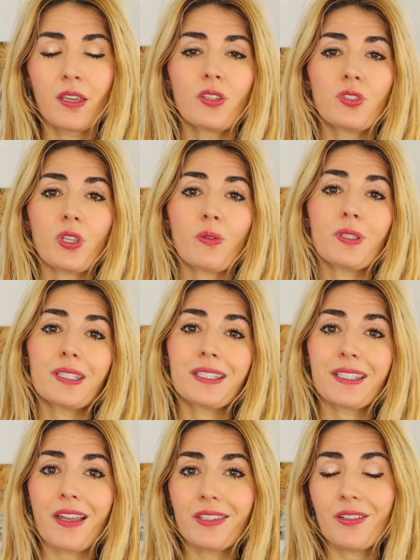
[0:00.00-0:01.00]
So
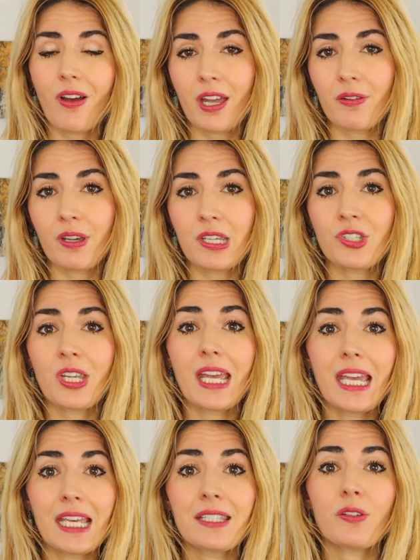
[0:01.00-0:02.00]
Southern Irish
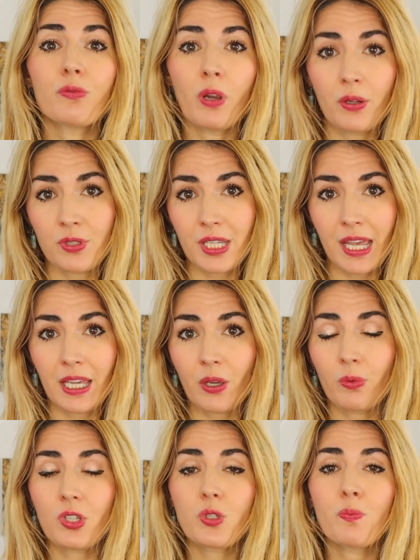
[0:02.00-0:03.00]
is rhotic,
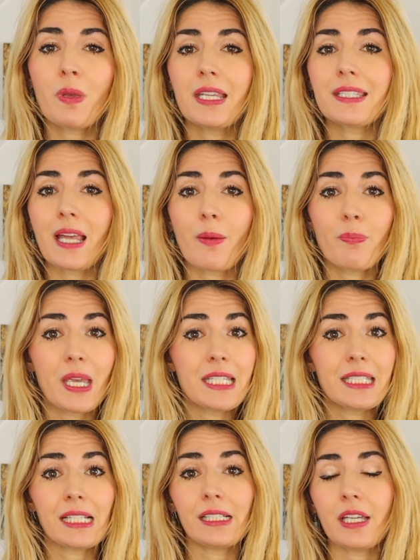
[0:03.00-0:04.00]
which means that
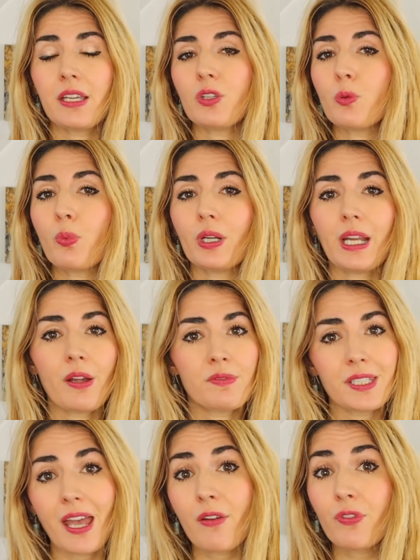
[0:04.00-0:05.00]
basically you
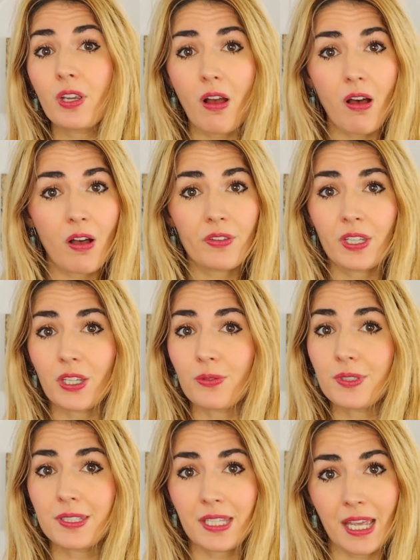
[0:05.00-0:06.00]
pronounce every R that you
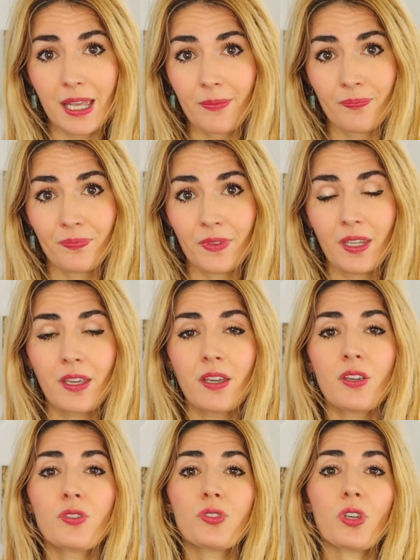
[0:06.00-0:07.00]
see.
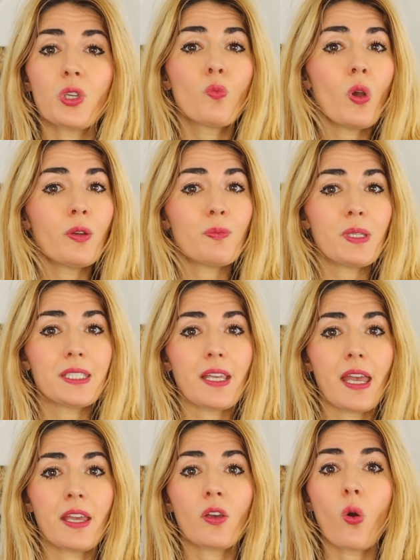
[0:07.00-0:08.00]
So you won't be
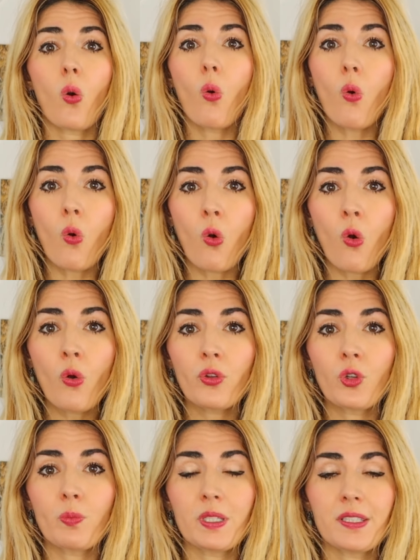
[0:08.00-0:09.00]
saying or,
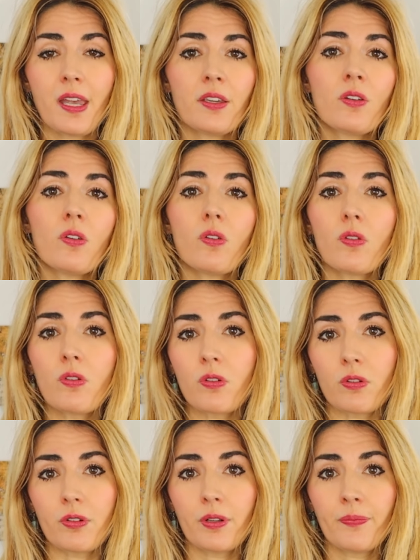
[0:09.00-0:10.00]
you'll be saying
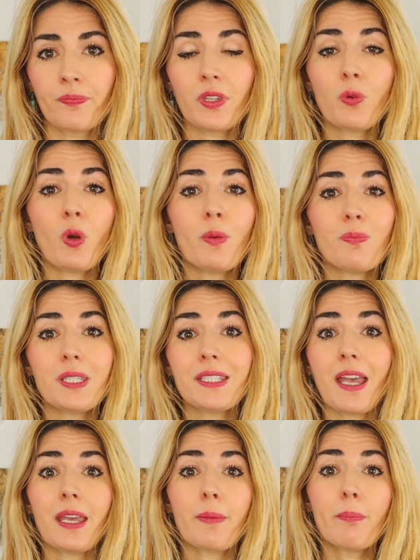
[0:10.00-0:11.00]
or. You won't be
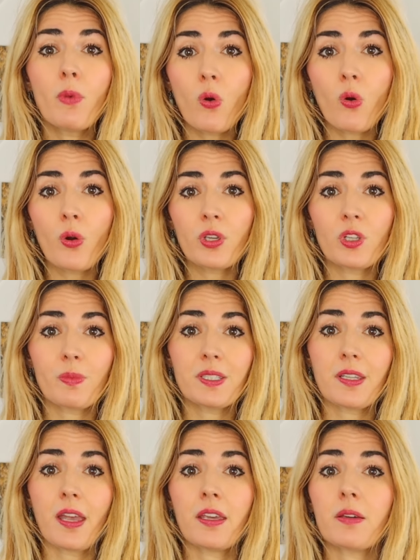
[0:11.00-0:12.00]
saying more, you'll be
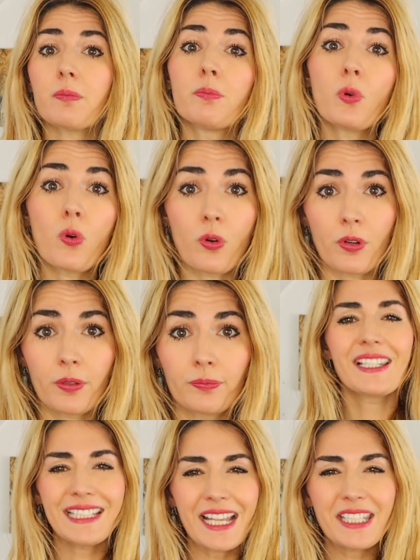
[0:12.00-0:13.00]
saying more.
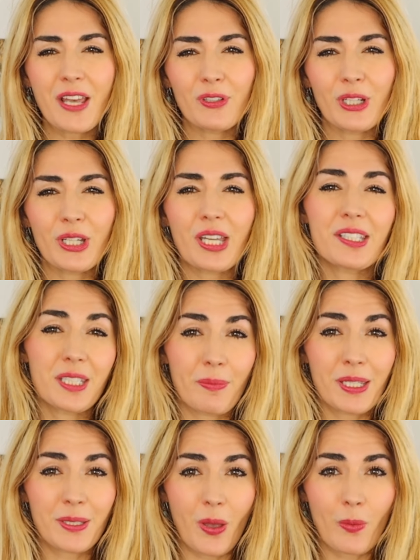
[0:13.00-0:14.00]
Let's have a look at some
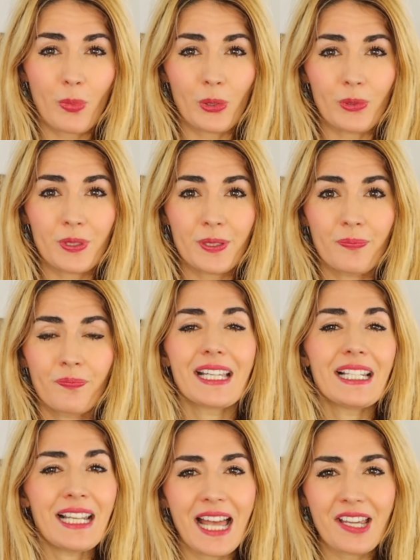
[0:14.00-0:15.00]
examples.
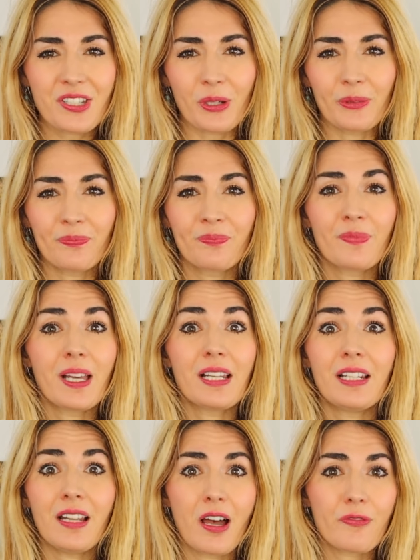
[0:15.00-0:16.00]
Letter,
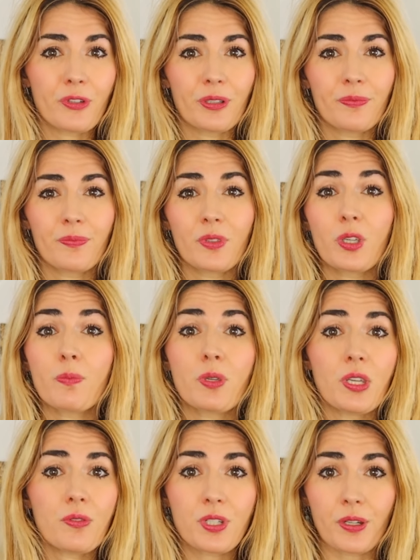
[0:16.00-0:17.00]
lover,
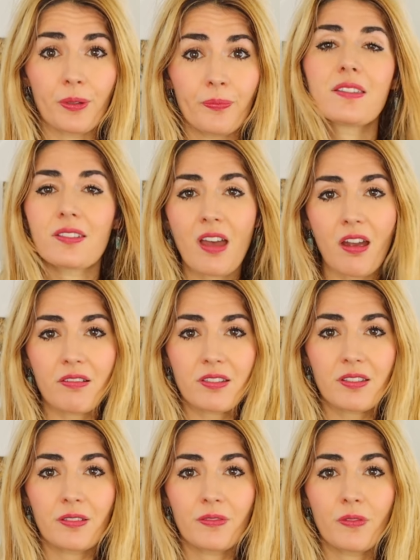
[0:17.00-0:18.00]
computer,
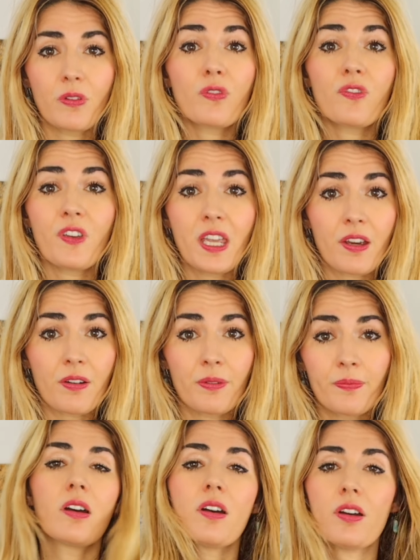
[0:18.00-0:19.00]
start, fear,
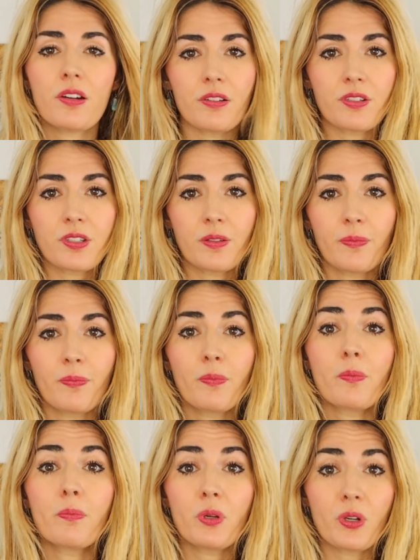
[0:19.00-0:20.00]
heard,
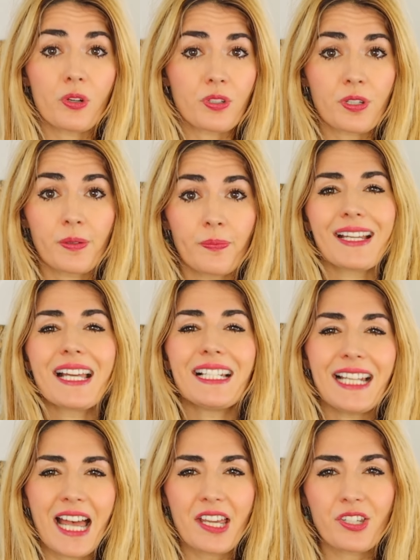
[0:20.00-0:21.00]
bird,
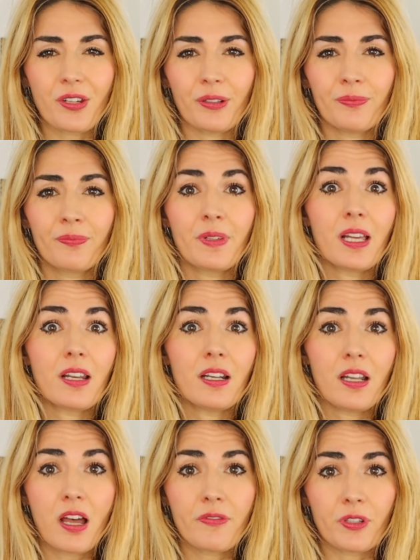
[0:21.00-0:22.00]
letter,
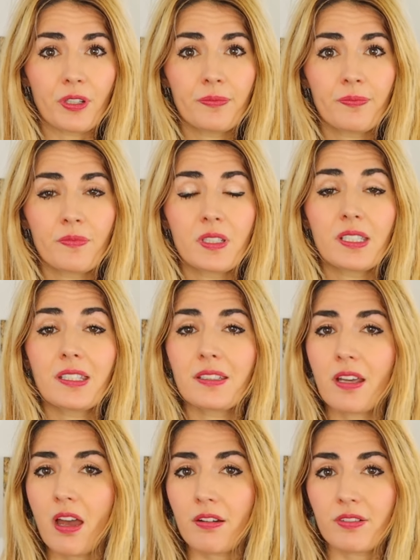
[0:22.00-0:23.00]
lover,
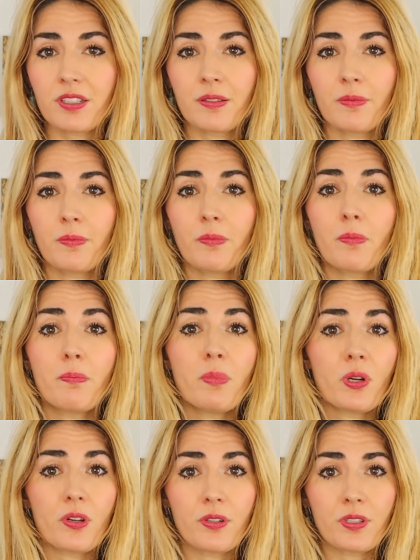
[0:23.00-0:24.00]
start,
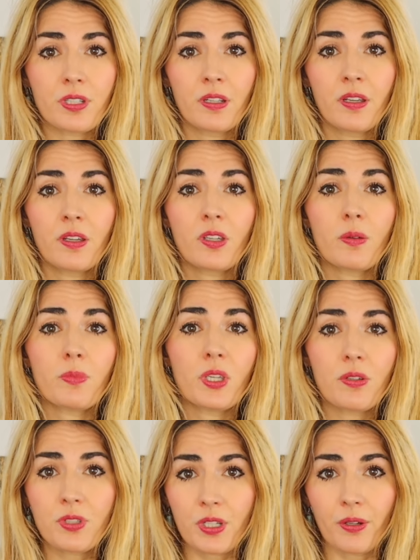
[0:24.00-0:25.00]
bird,
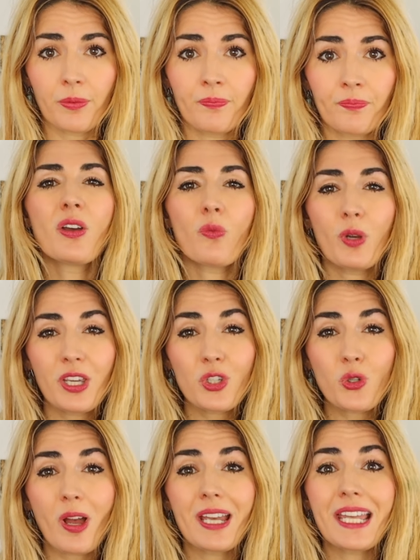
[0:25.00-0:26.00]
computer. We could
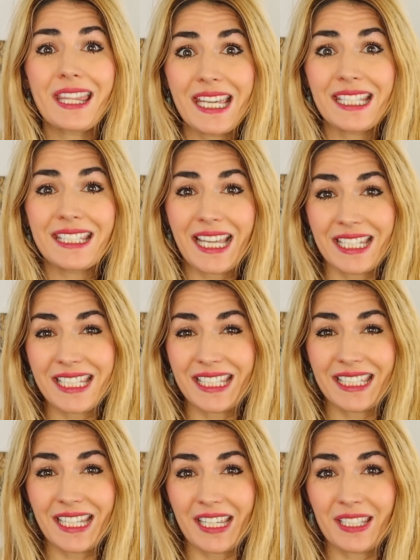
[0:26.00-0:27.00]
try these
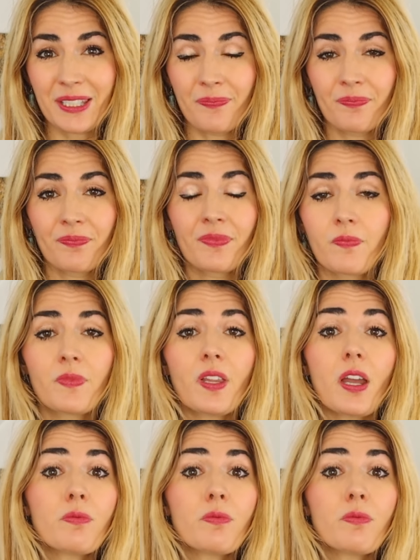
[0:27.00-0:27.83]
sentences. I